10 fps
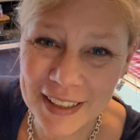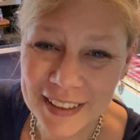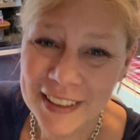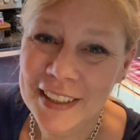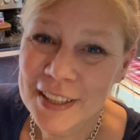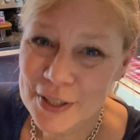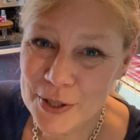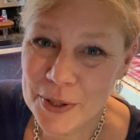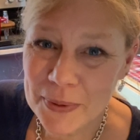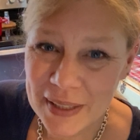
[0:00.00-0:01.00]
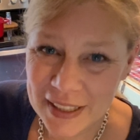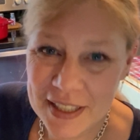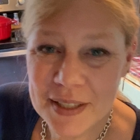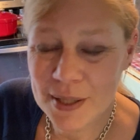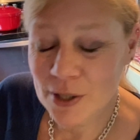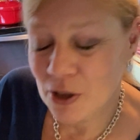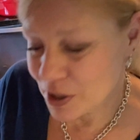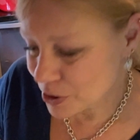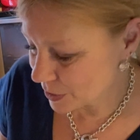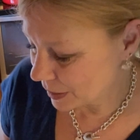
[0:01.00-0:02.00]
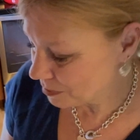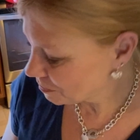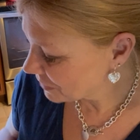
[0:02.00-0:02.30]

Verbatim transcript: not doing his laundry.